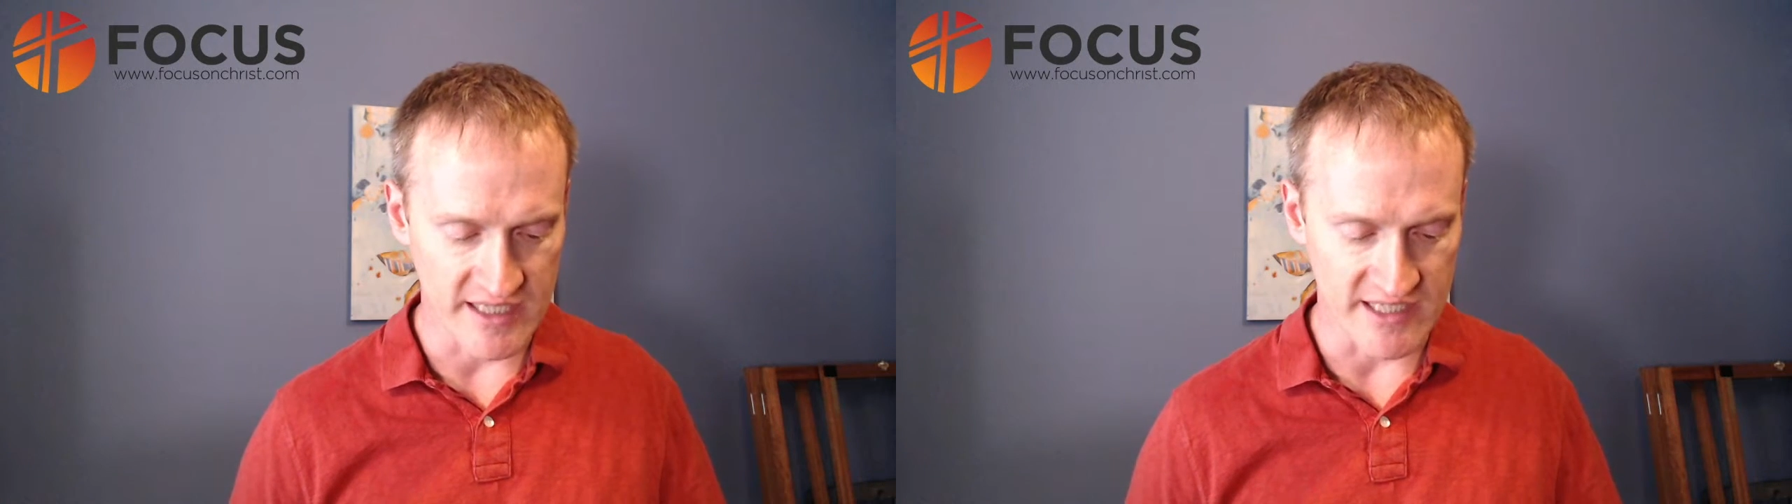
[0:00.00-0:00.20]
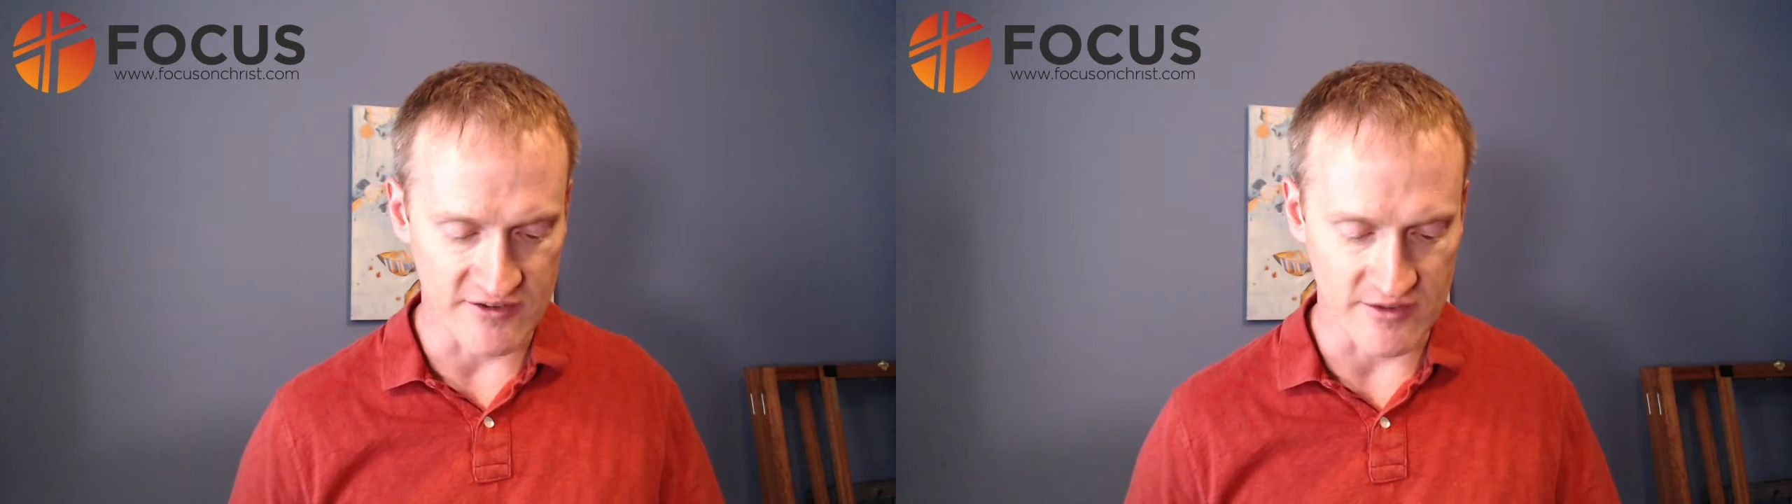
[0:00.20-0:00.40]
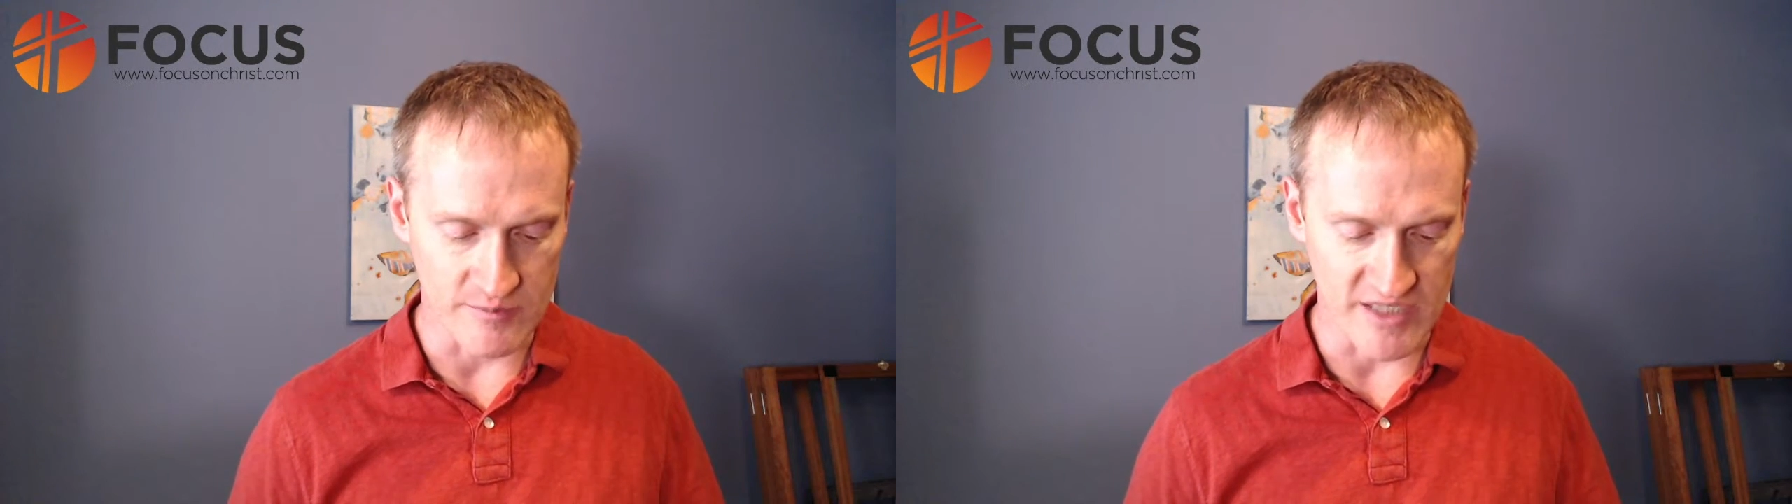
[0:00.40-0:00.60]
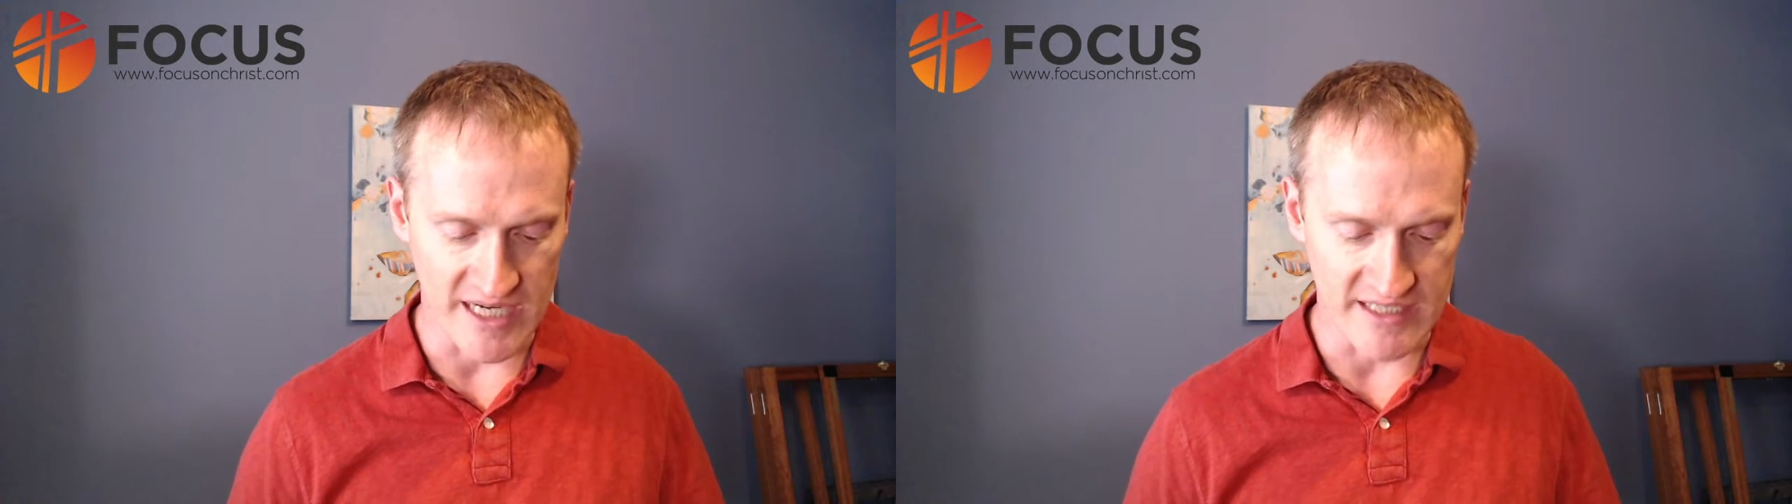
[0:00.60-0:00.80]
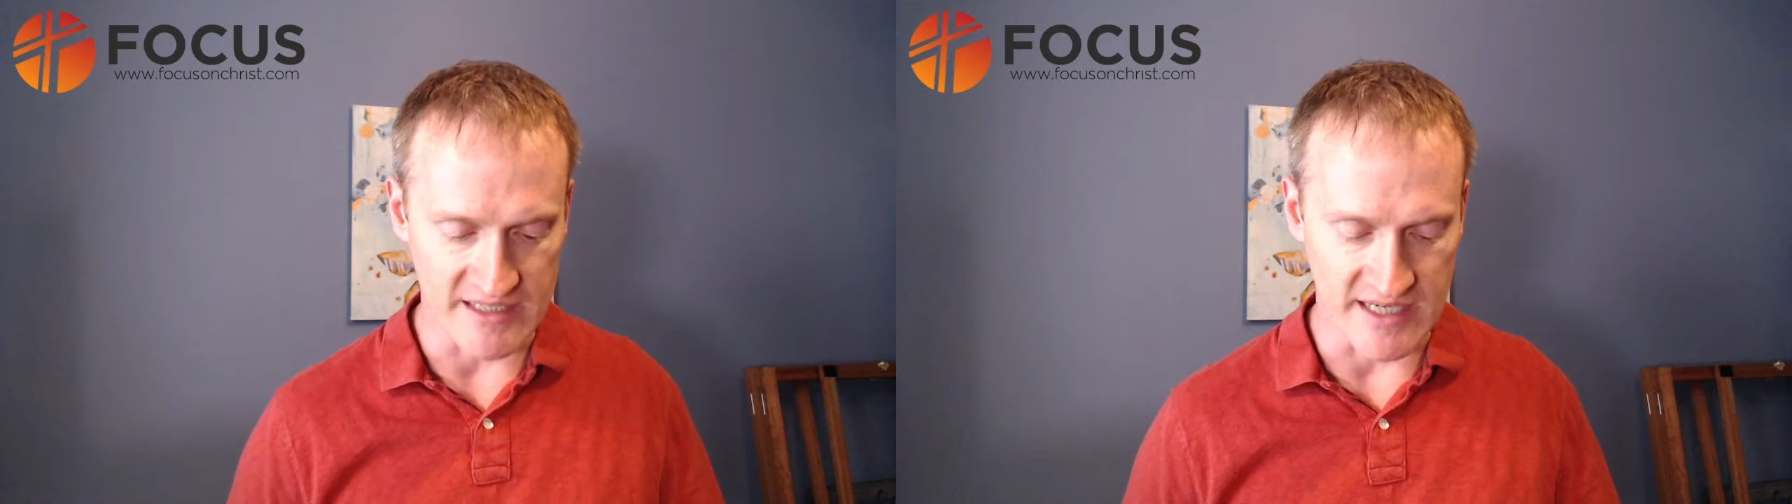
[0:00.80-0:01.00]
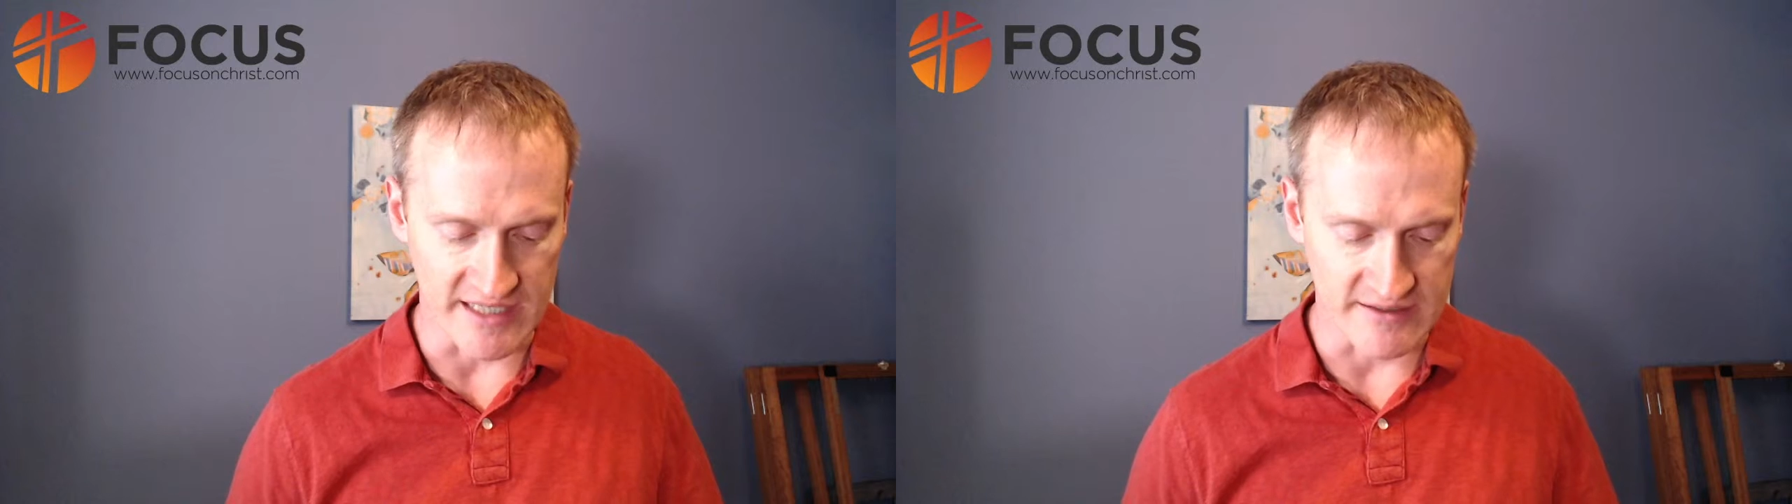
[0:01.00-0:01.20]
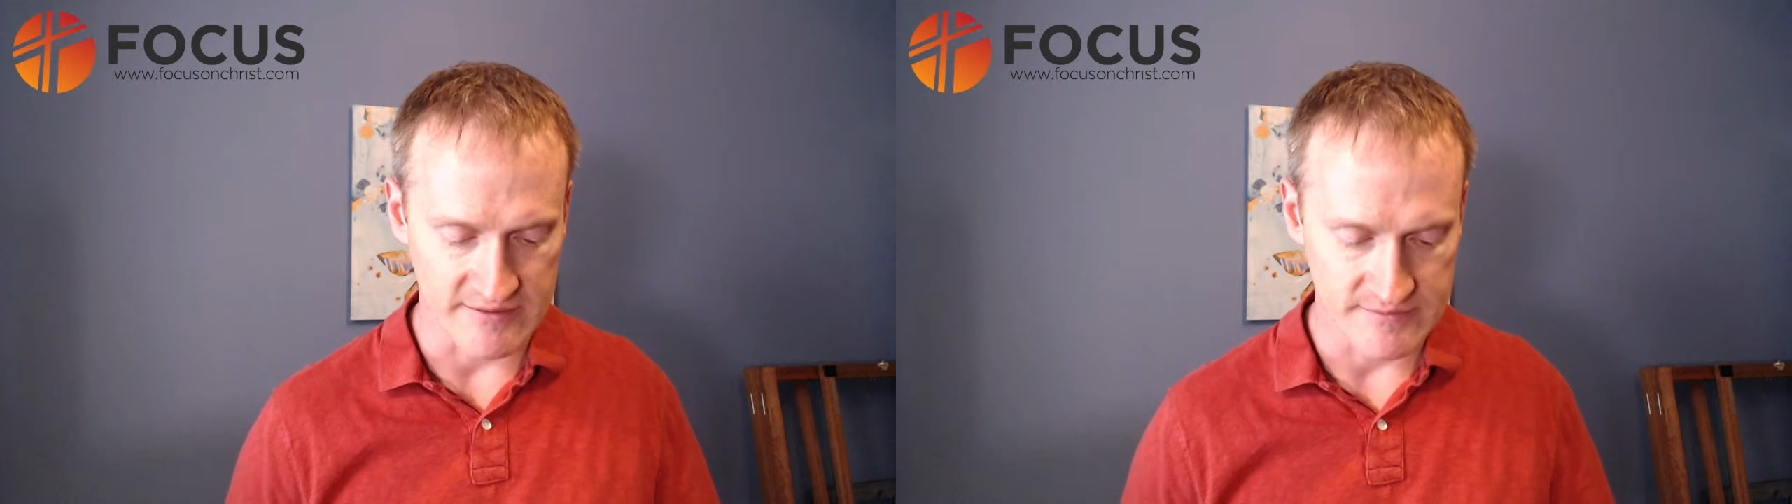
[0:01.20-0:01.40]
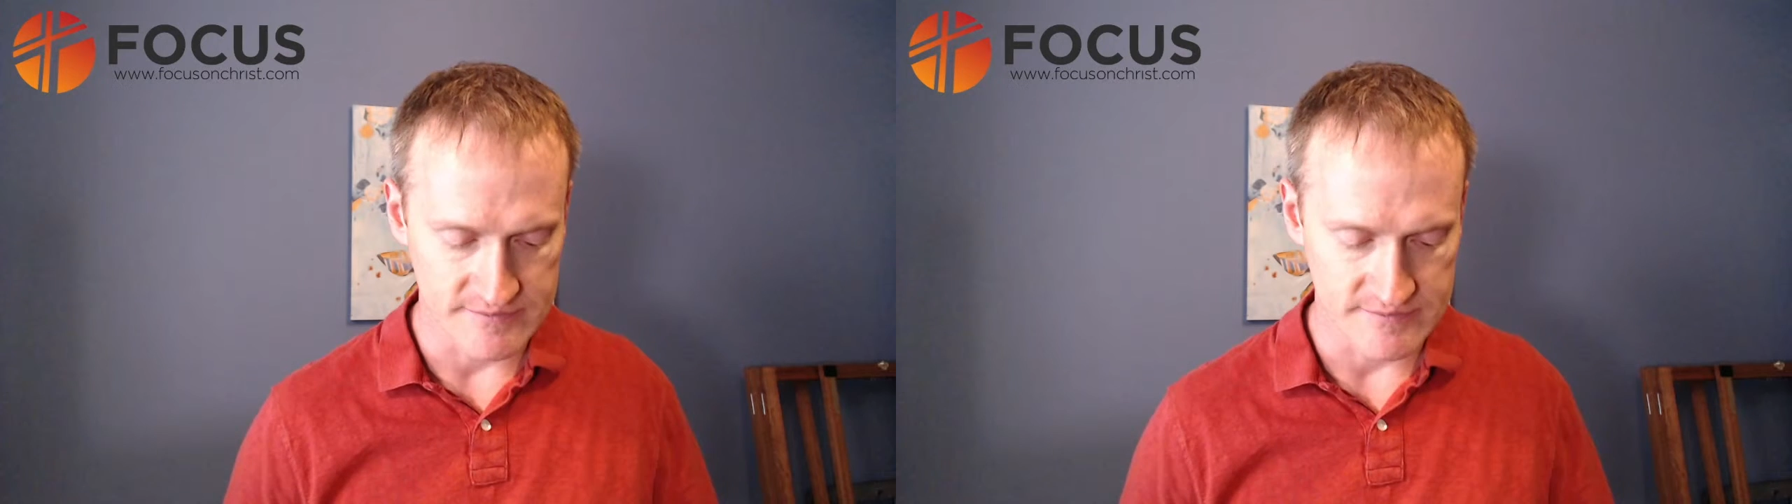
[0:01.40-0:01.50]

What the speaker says: against them day and night.